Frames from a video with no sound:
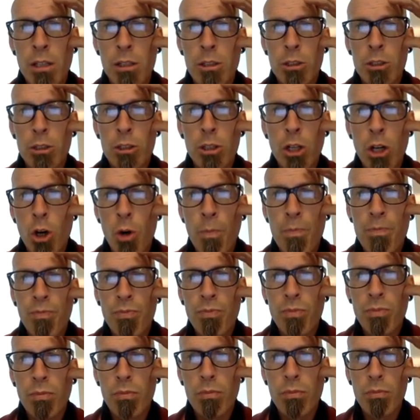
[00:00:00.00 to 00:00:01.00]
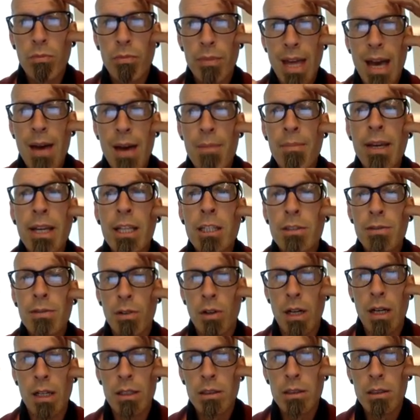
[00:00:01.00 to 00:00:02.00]
So that means
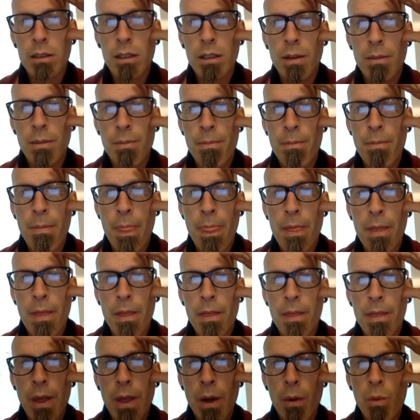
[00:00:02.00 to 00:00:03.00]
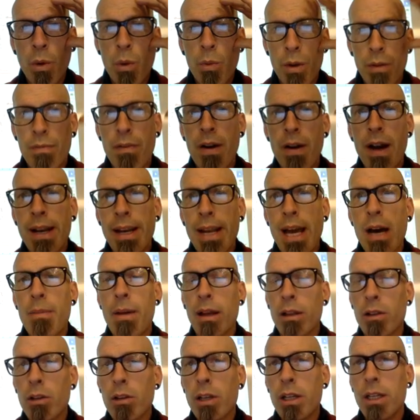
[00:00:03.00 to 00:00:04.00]
for us that what we find out
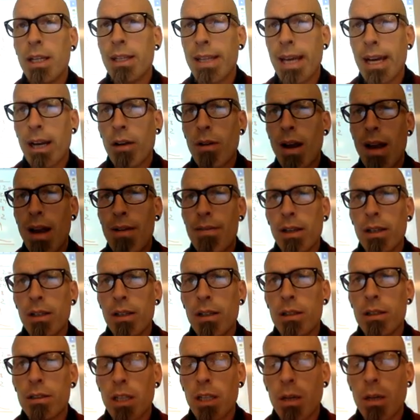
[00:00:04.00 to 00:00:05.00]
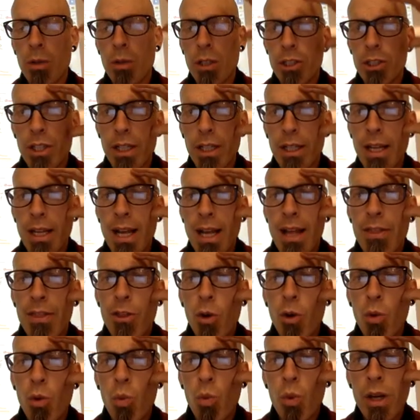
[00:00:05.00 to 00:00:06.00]
by looking at that graphic summary sheet,
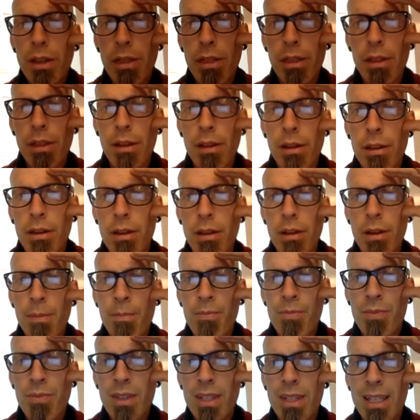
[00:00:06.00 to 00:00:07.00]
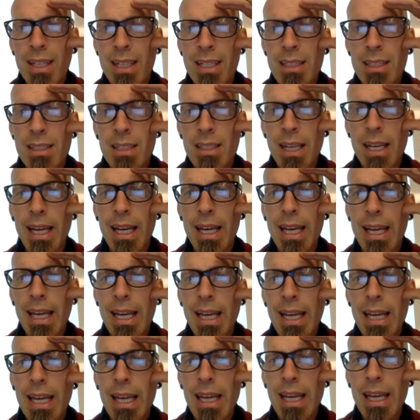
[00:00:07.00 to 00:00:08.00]
the width is
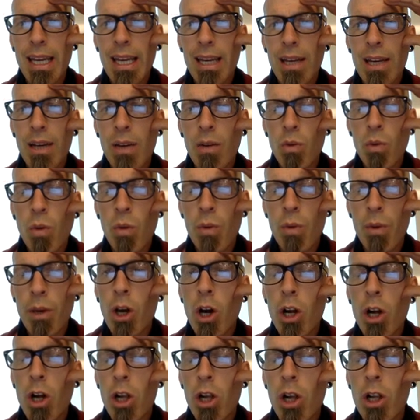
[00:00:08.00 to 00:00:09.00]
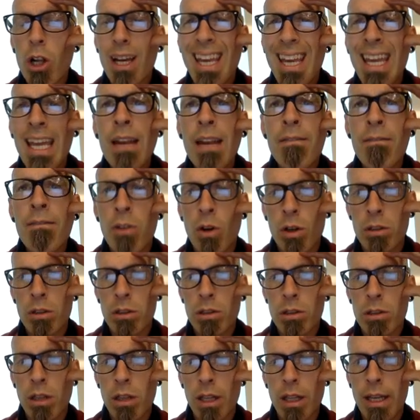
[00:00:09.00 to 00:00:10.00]
what we call
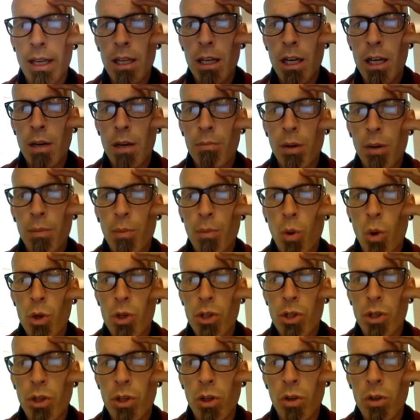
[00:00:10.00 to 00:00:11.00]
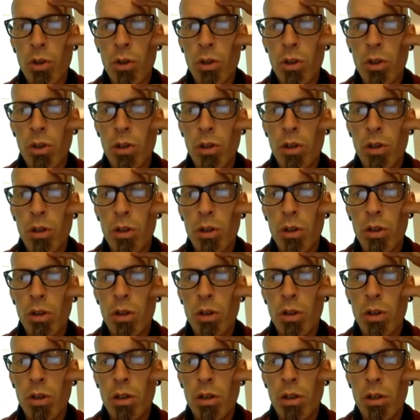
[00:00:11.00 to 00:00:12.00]
inversely proportional
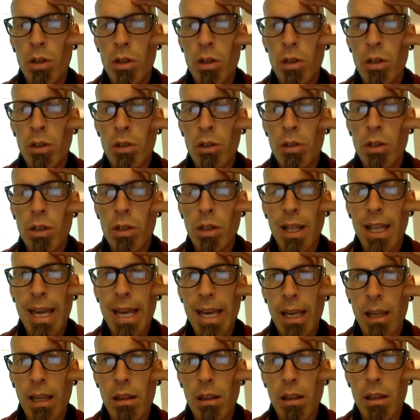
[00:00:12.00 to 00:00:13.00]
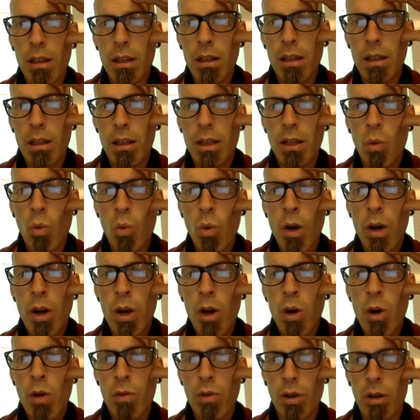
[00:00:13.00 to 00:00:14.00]
to the length, 1
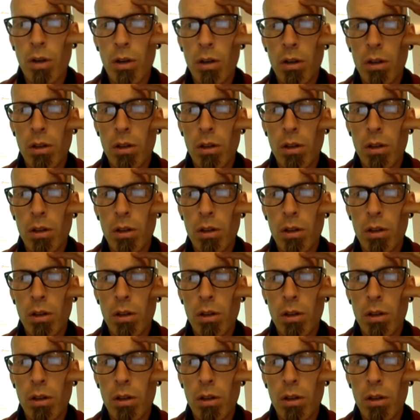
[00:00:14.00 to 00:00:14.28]
over